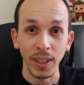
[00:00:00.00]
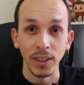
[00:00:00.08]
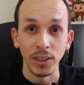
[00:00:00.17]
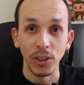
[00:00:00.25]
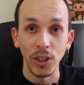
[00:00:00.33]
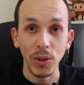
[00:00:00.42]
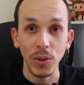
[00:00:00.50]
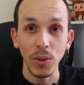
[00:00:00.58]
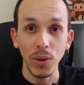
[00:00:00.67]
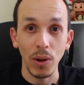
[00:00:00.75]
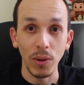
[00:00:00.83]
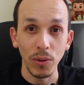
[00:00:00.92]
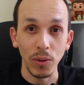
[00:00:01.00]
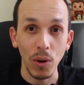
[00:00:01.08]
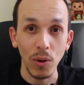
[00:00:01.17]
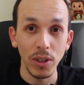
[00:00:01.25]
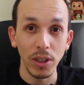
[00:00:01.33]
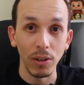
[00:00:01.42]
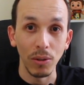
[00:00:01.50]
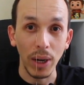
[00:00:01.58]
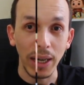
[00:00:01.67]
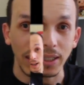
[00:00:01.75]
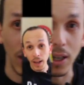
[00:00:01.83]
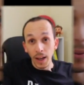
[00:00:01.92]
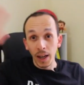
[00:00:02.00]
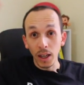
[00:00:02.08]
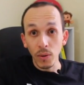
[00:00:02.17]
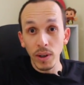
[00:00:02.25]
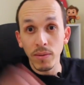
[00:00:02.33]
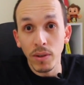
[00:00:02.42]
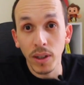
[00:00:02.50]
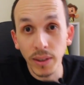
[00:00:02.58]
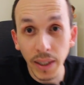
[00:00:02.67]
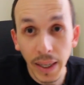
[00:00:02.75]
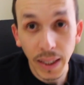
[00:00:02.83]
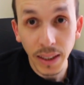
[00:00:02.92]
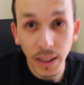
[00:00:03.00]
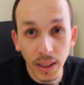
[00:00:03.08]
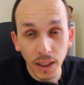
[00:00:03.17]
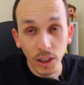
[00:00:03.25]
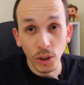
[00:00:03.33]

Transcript: see you on code right now. Hello everyone again.